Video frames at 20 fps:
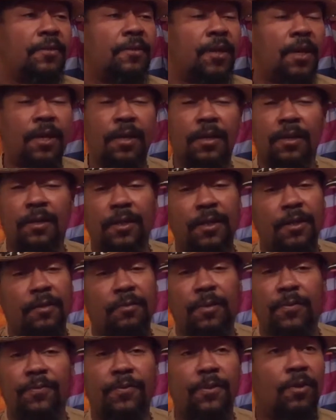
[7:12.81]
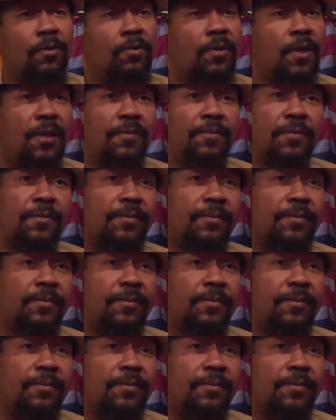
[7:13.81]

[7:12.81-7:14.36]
You can't lead them if you don't love them.